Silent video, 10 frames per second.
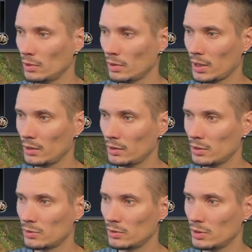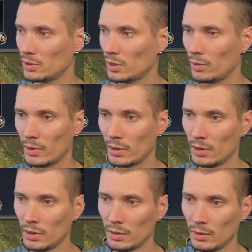okay, this tower
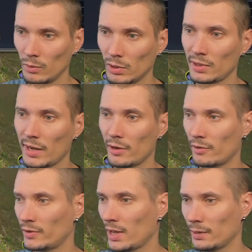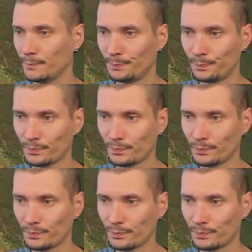will take care of that.